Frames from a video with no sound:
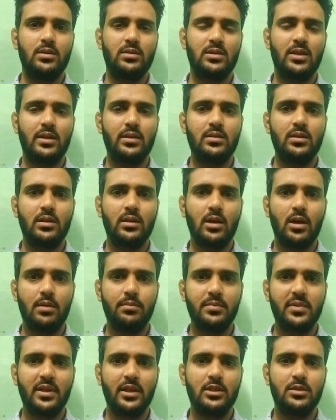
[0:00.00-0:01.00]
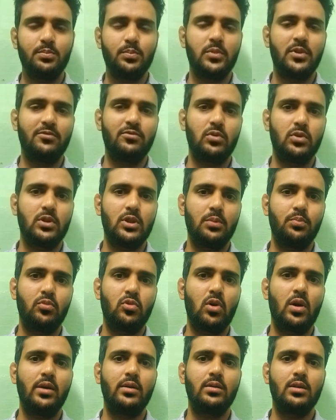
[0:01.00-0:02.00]
certain upgrades before
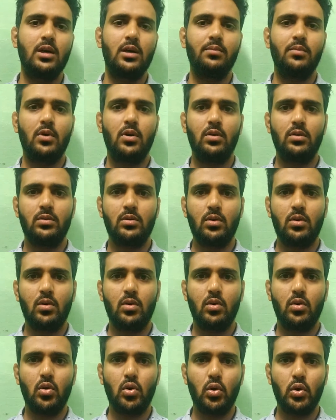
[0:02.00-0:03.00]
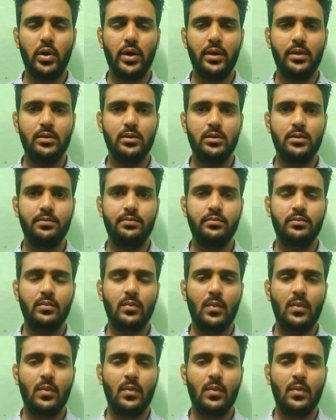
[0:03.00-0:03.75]
deploying them on OS.